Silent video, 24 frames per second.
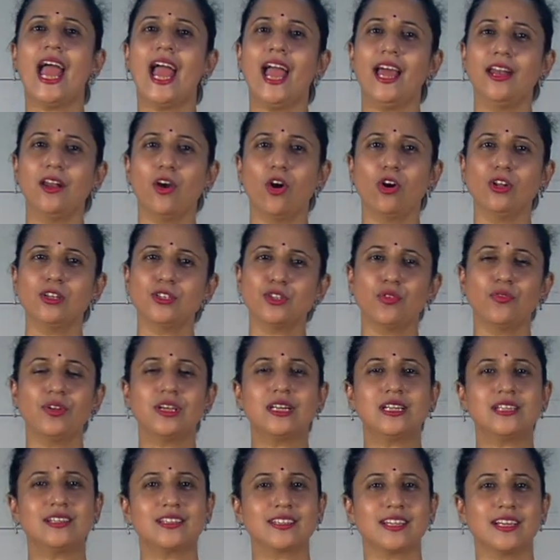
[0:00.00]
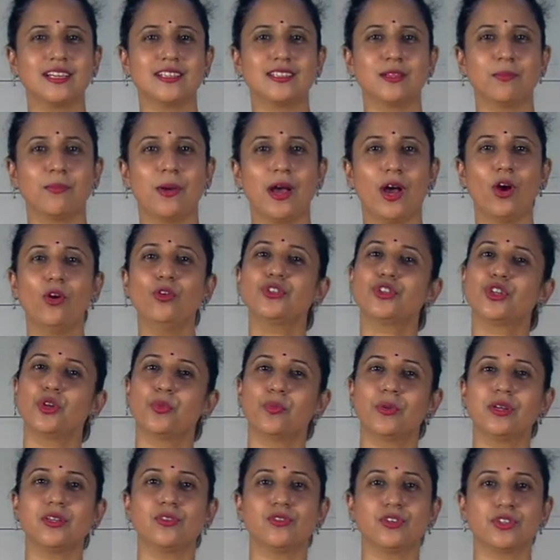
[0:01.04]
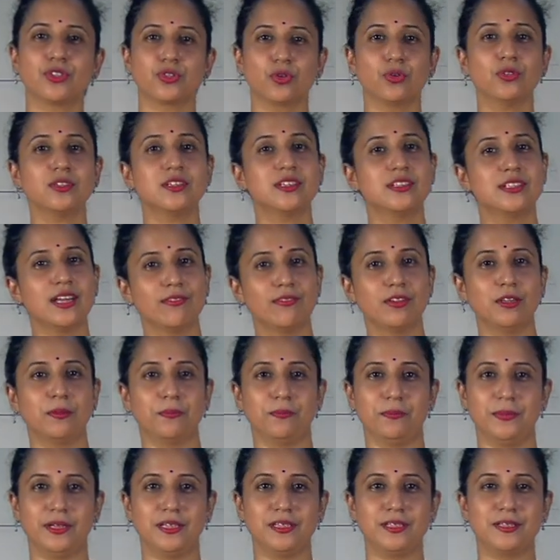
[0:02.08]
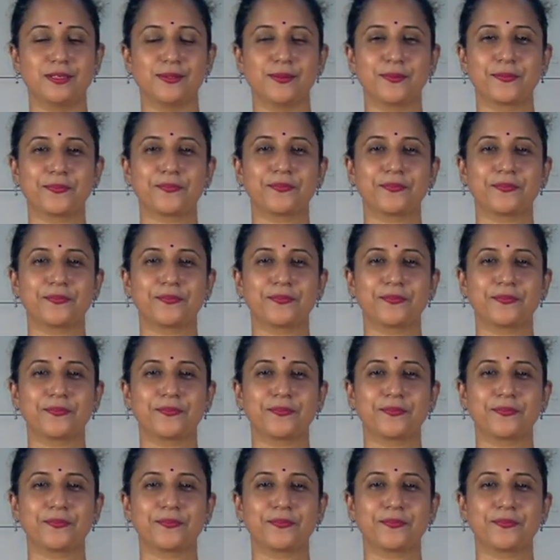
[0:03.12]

And also, we'll discuss about human resource development.